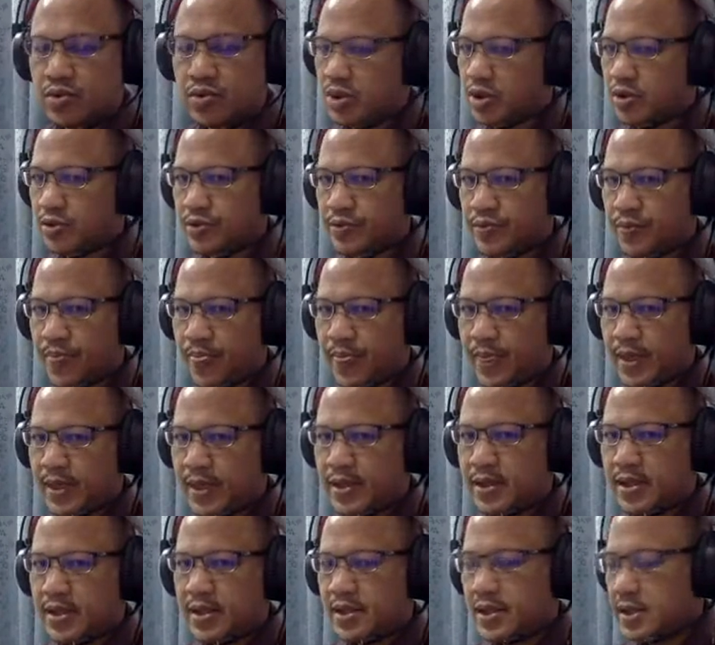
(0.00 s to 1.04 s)
No.
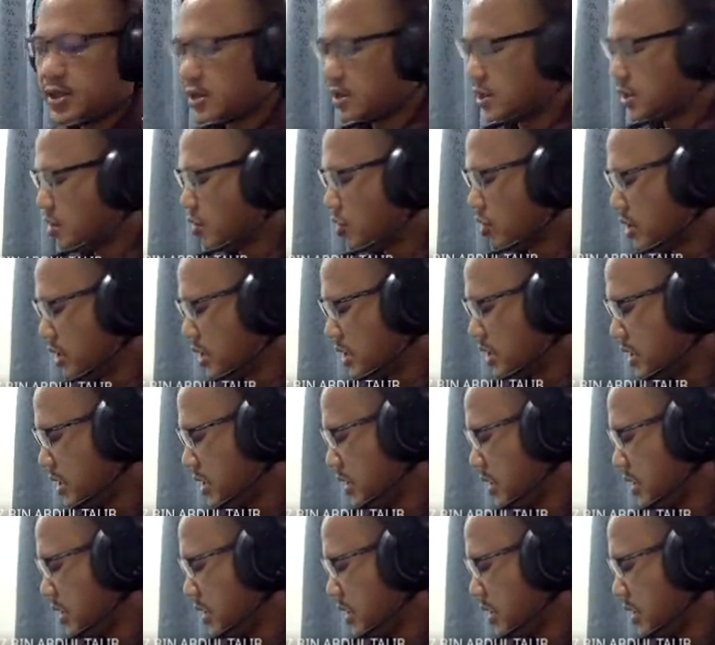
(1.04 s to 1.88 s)
And the only